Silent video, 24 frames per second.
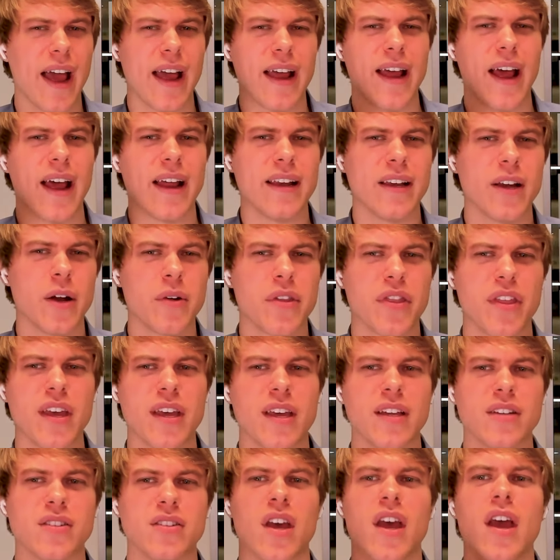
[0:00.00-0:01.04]
I, I, don't think
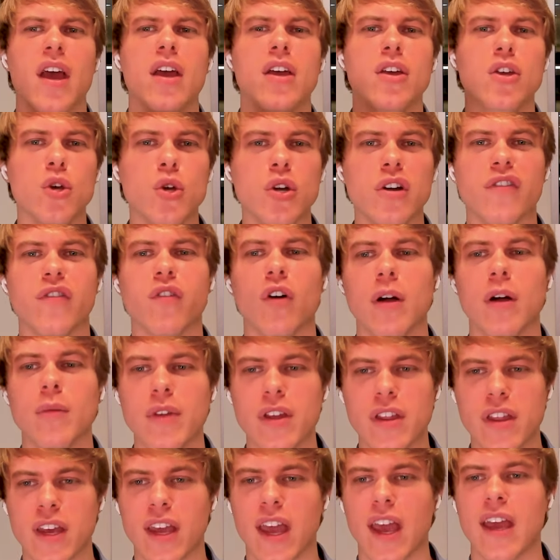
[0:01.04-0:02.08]
it's uniformly
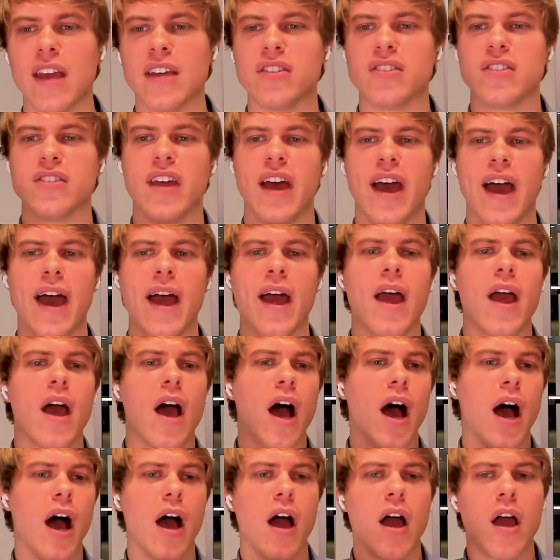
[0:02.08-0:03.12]
the case that
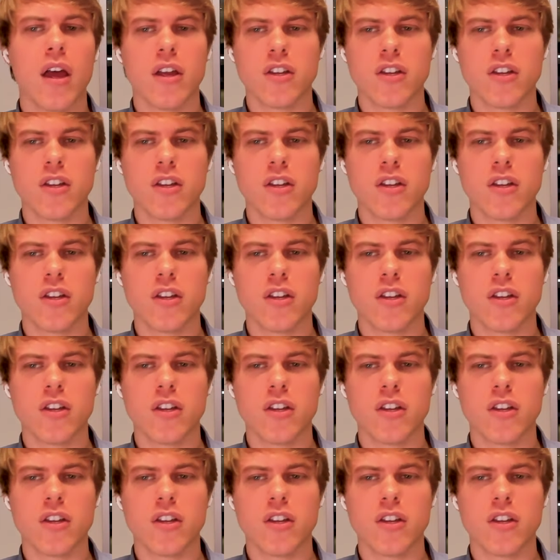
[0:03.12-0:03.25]
uh,